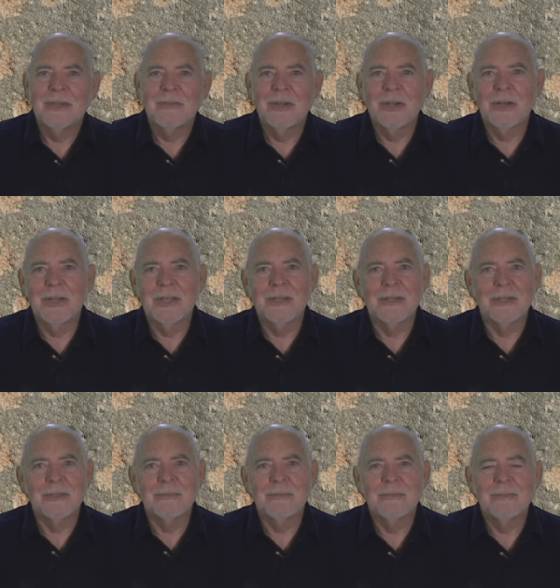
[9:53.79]
a very
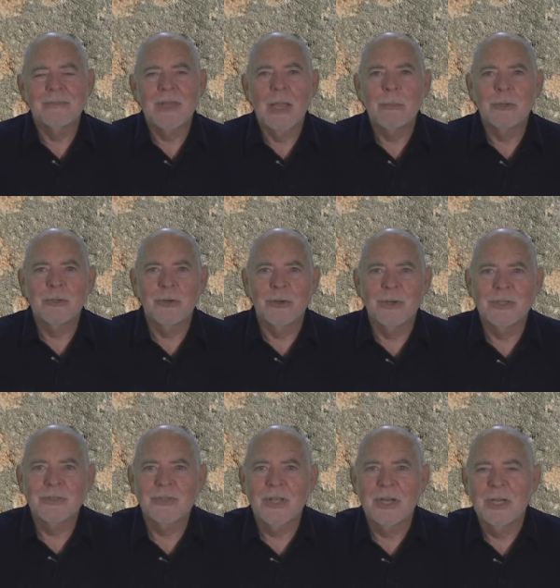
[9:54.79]
uh,
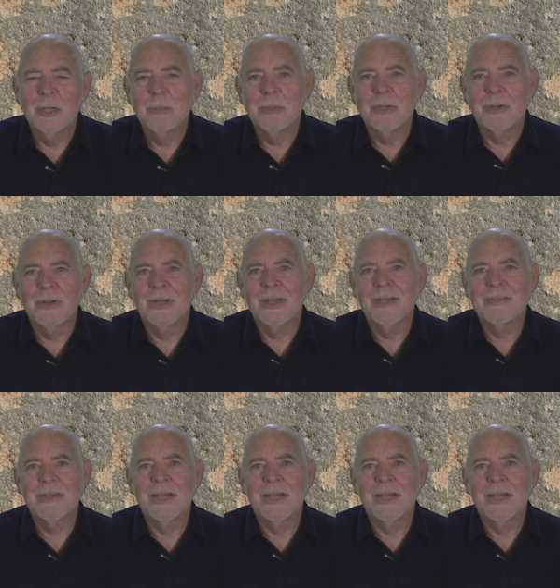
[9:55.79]
amateurish setup here.